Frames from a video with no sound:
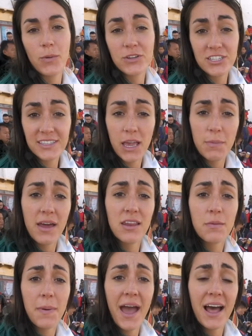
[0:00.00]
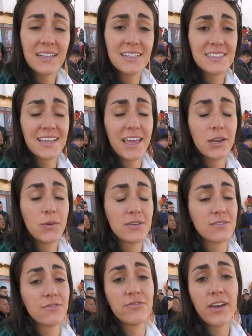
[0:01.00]
We just came out of the palace and it
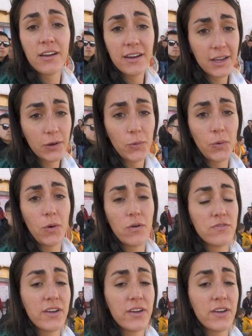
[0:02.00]
was very cool,